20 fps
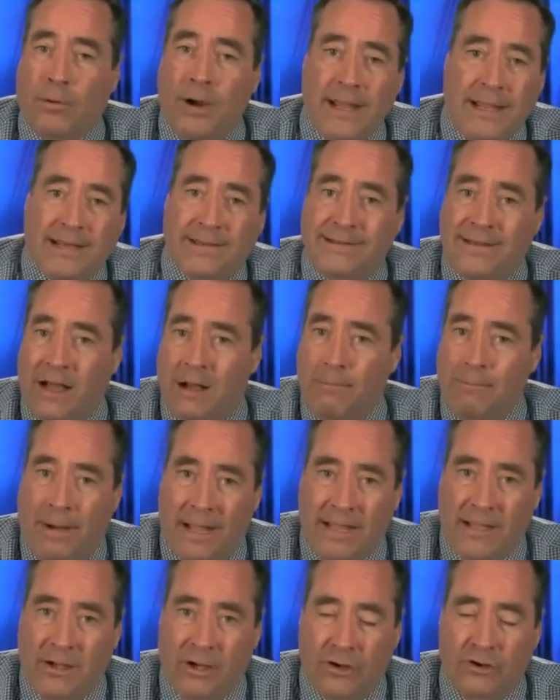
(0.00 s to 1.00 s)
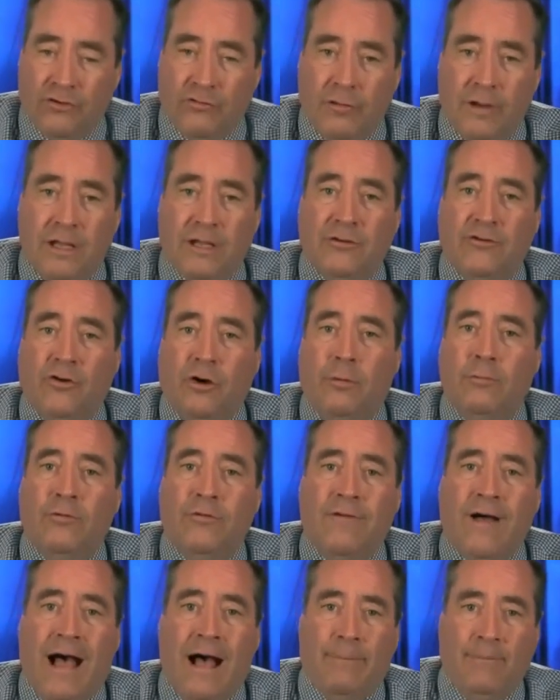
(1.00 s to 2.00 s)
break it down by country in terms
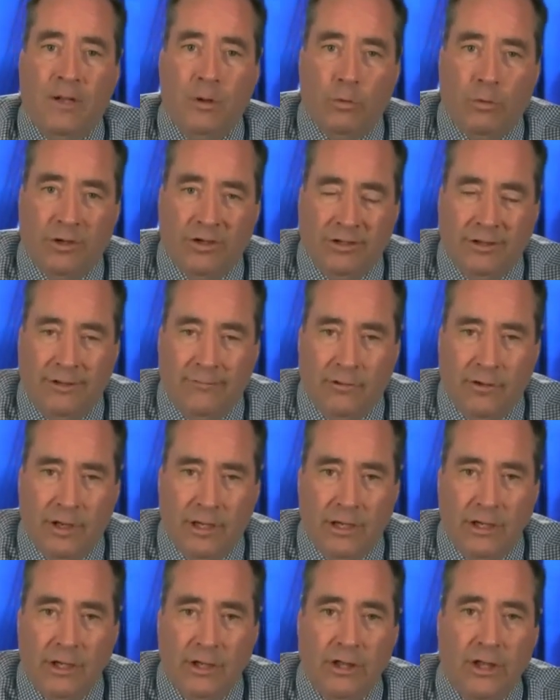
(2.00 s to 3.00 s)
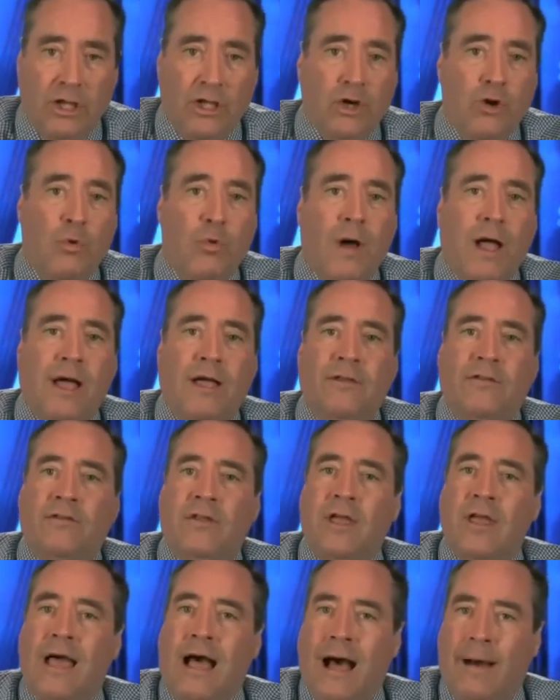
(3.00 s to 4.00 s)
of how many were delivered in the U.S.,
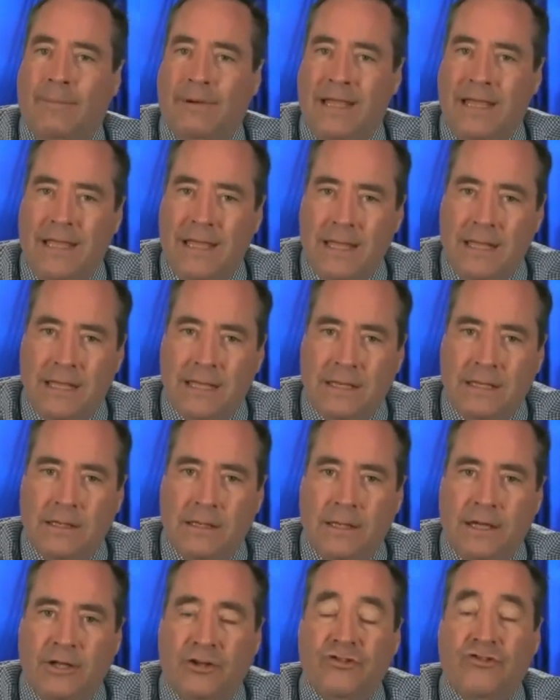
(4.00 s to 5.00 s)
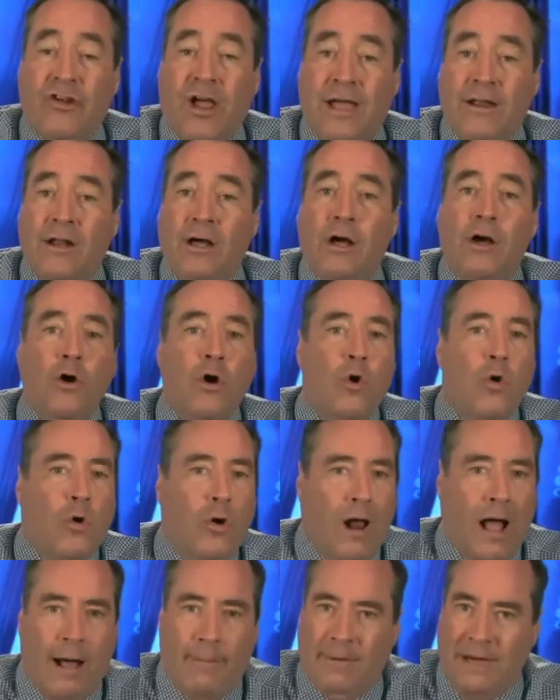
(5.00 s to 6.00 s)
how many in uh, China, or
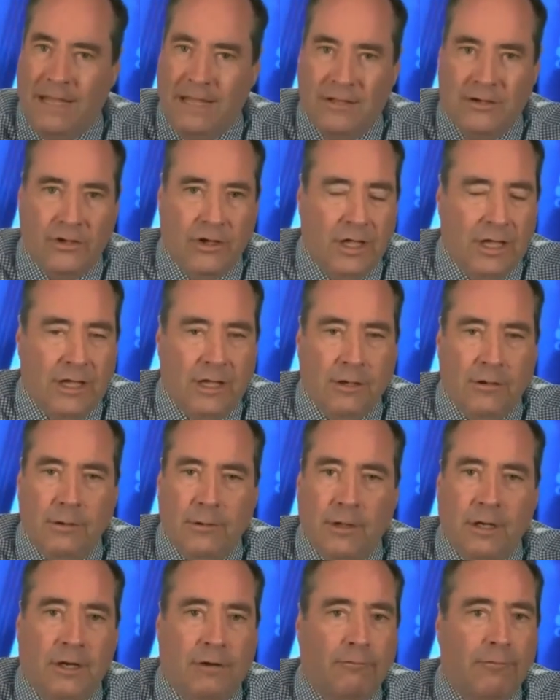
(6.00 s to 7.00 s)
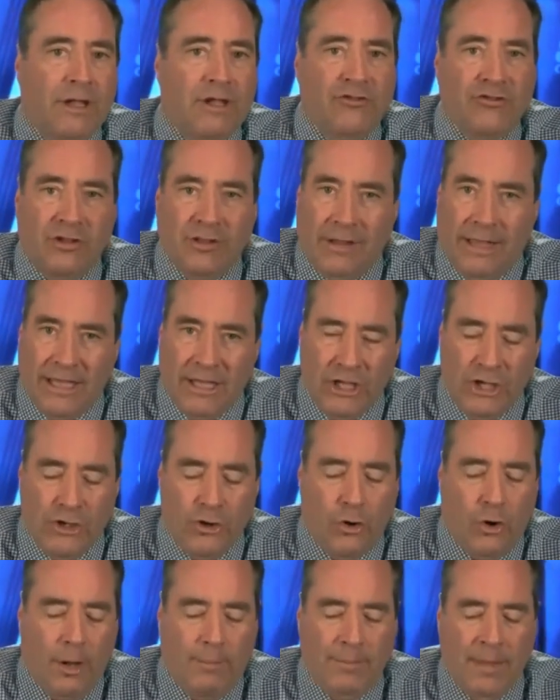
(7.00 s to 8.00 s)
how many in, in, in a region like
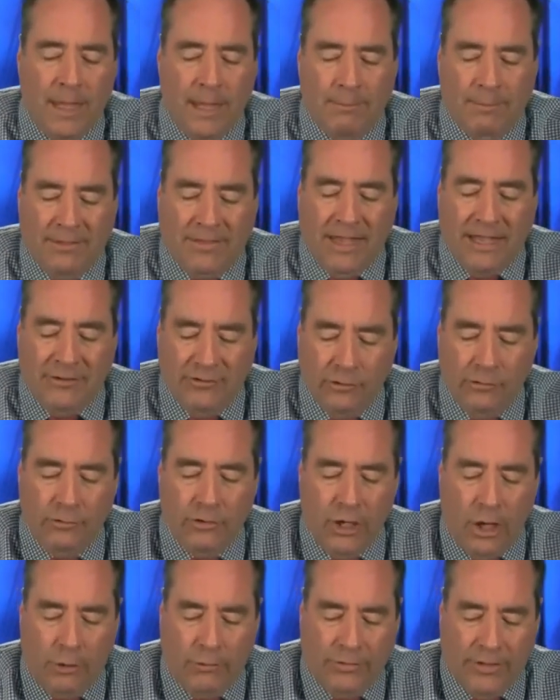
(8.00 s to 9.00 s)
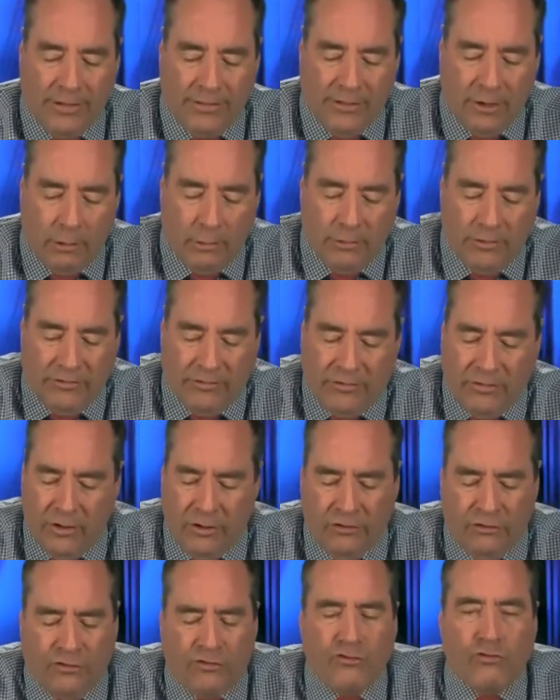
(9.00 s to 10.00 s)
Europe. But they do note that there was
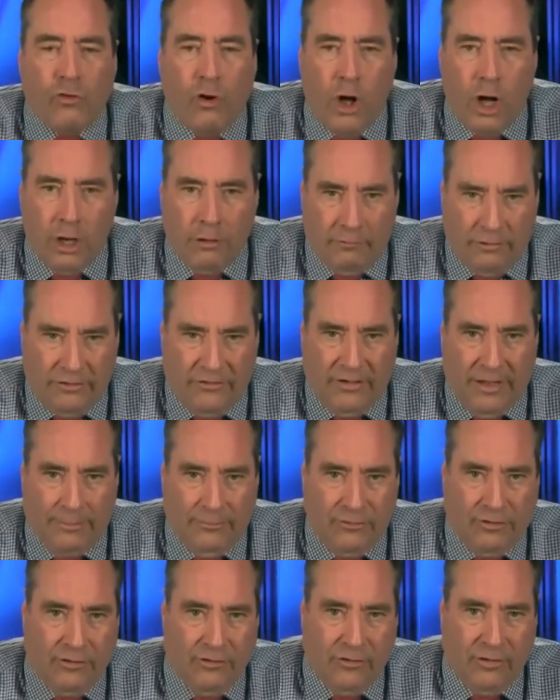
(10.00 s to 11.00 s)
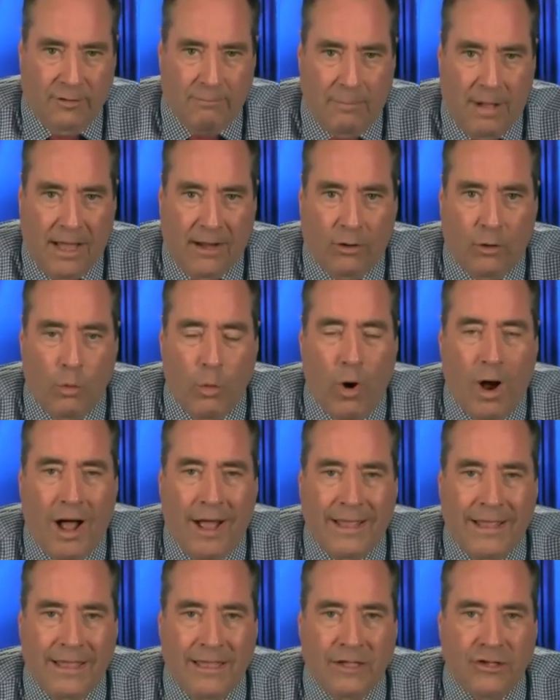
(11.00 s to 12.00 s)
strong reception to the Model
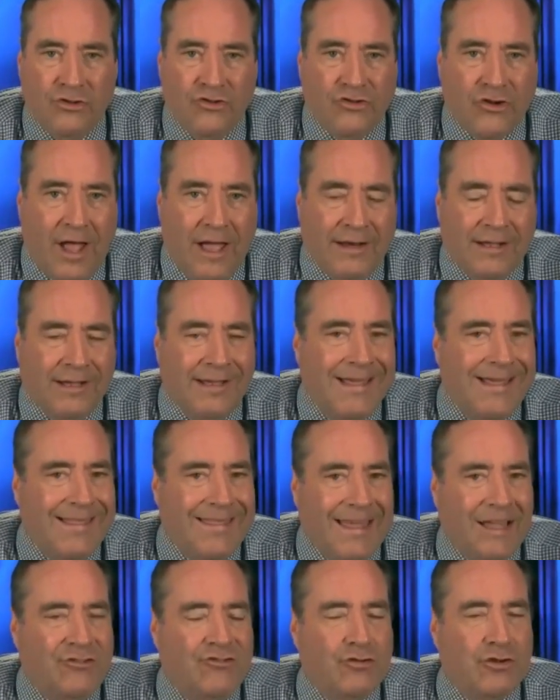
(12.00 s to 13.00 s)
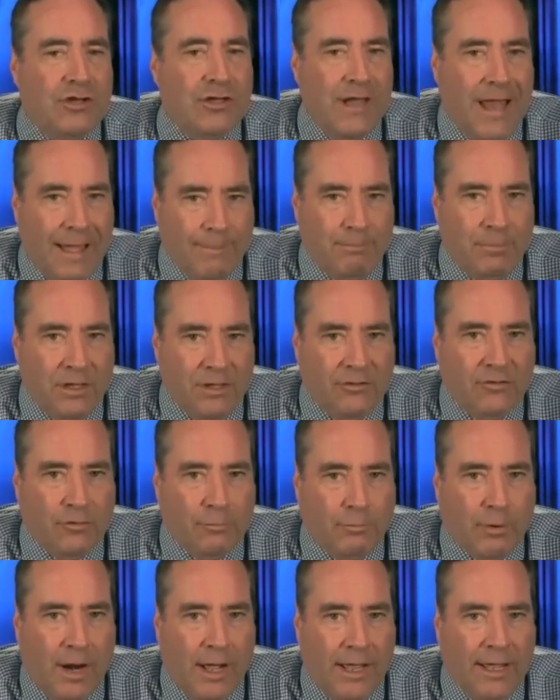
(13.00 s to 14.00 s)
Y in China. That should not be a
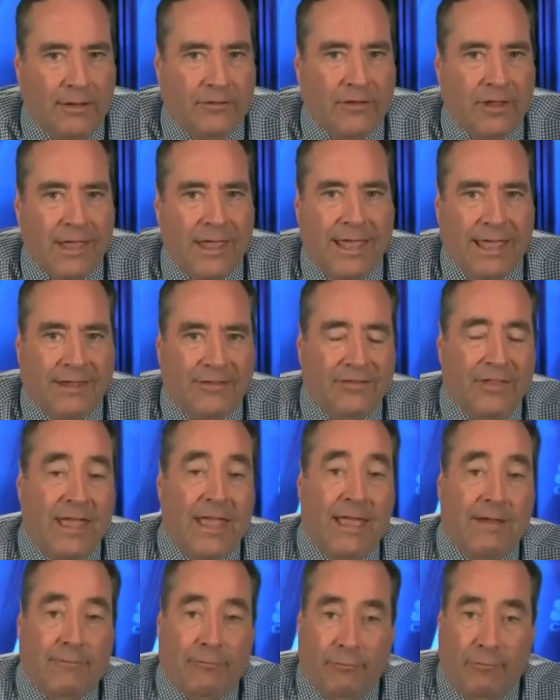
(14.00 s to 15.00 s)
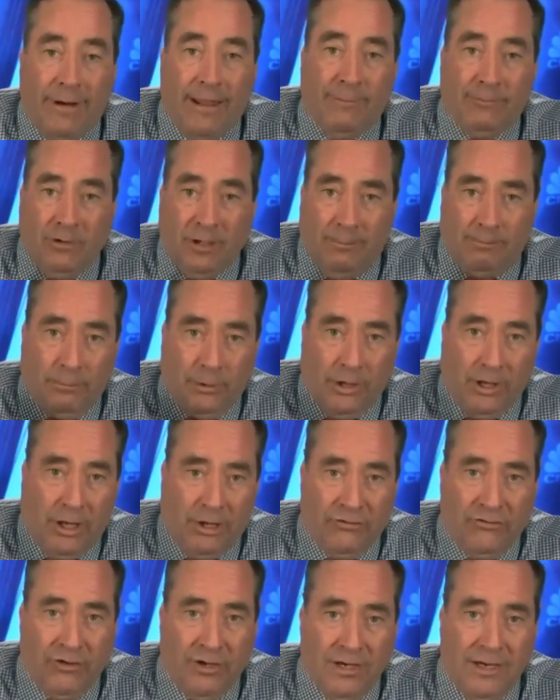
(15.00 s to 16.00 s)
surprise as they have ramped up
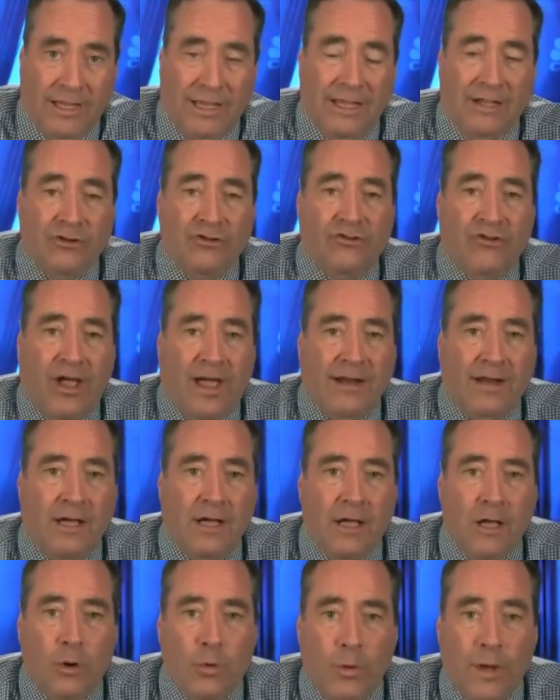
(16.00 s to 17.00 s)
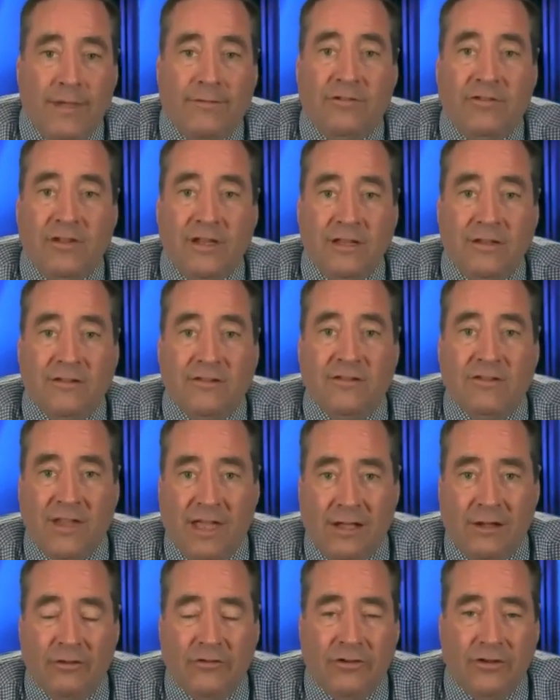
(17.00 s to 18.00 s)
production in China. We have seen
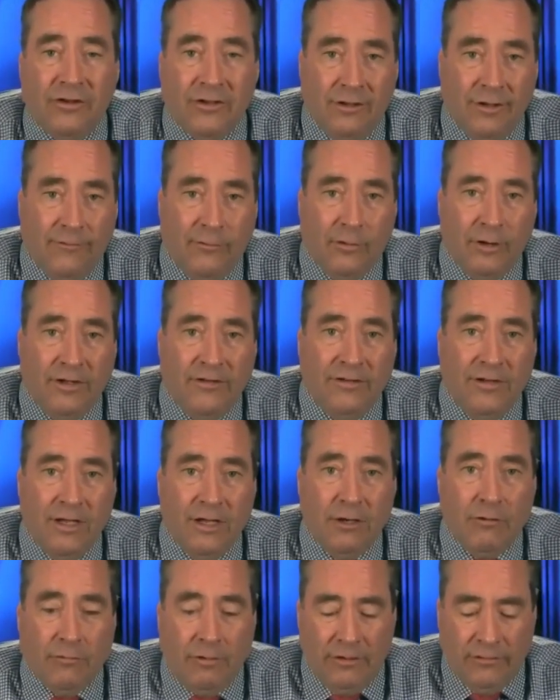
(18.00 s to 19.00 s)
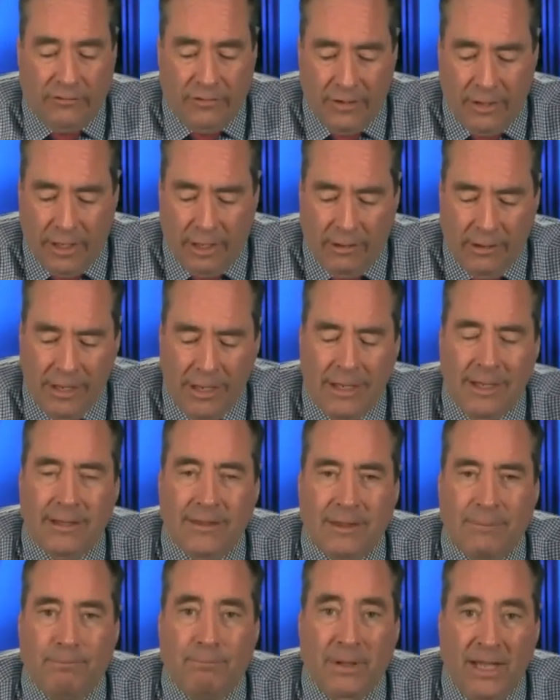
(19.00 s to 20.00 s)
sales and deliveries increase there.
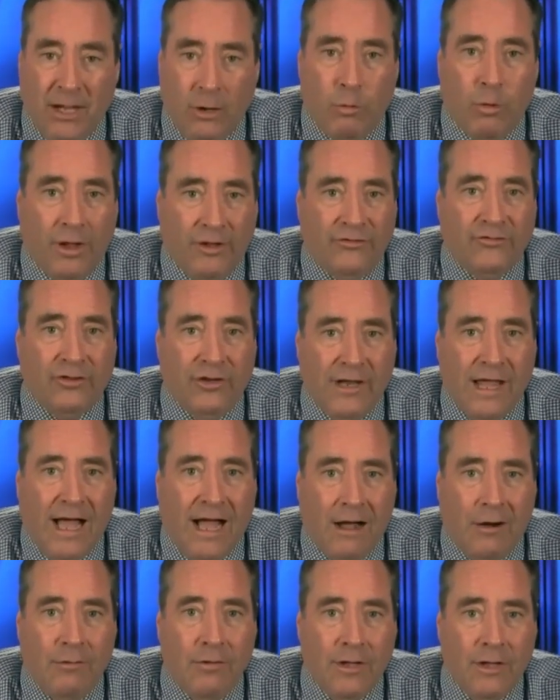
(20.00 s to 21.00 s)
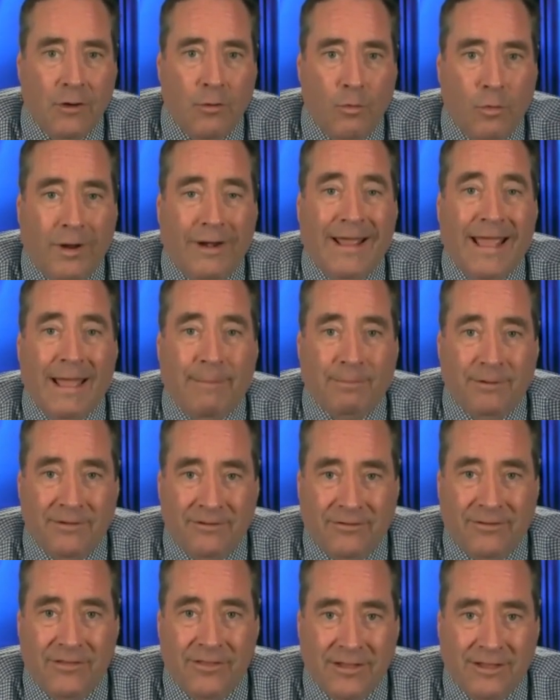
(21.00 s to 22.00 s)
The big question now what
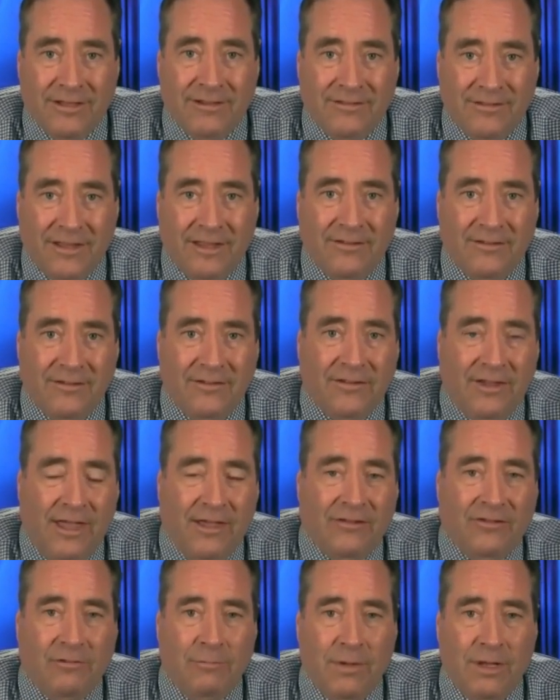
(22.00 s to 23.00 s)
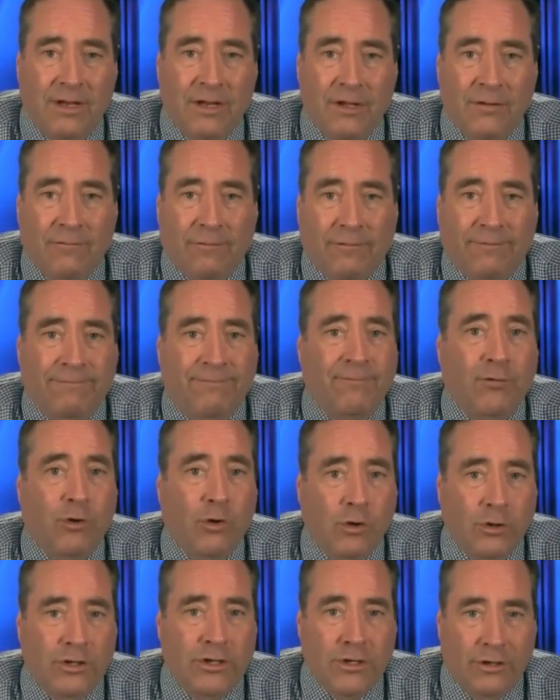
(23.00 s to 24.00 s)
happens to the consensus estimate for
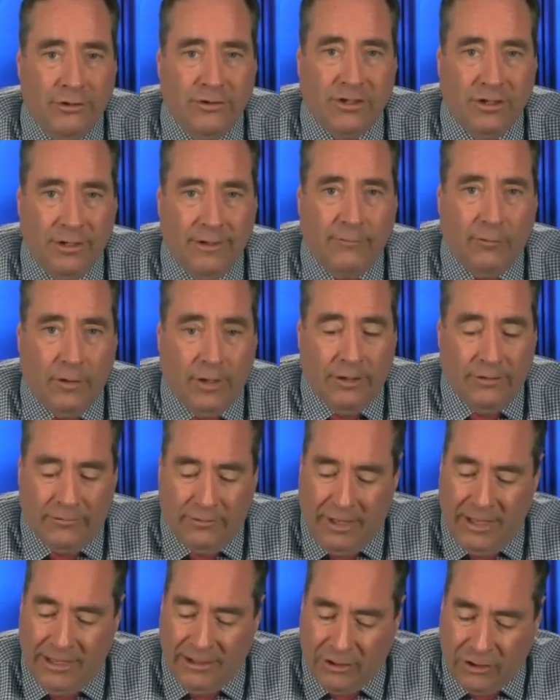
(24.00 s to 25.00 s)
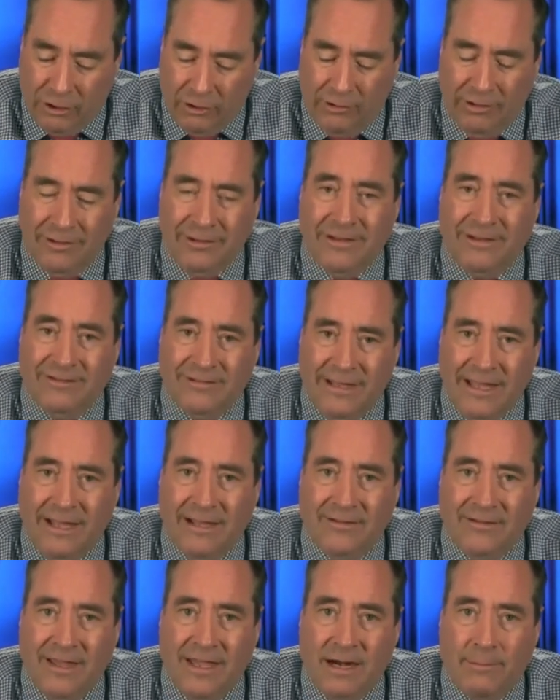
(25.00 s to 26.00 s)
full year deliveries. It currently
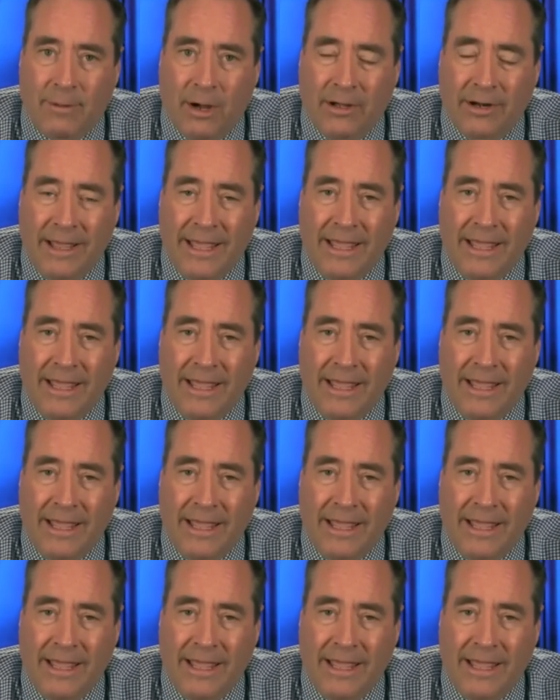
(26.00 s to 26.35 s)
stands at about